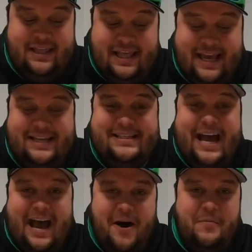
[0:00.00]
That is
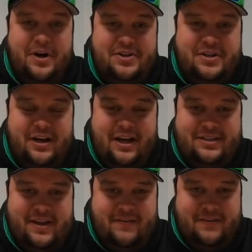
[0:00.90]
how much
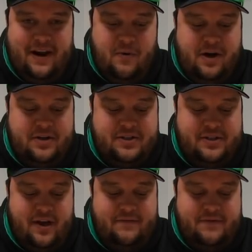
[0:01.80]
stuff, the airwear
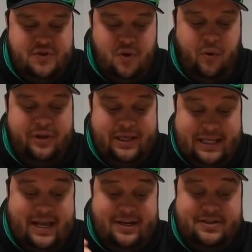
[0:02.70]
stuff sold, and
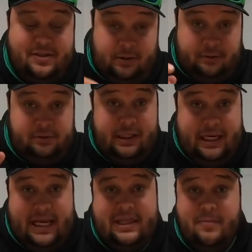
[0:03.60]
that is
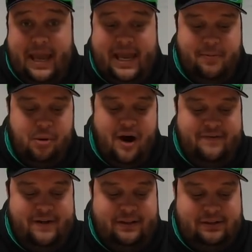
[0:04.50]
in the bank
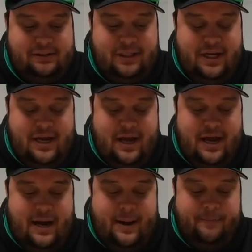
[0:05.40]
profit.
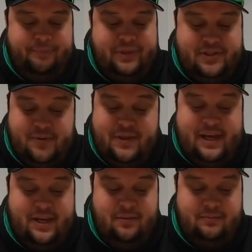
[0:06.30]
So
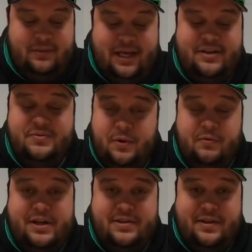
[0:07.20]
thank you. That is went
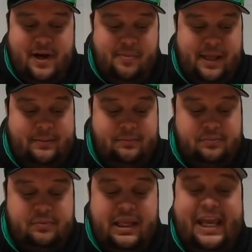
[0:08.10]
right to the airplane.
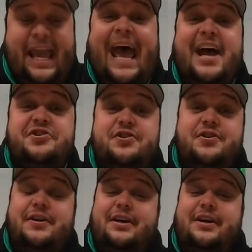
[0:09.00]
Cash.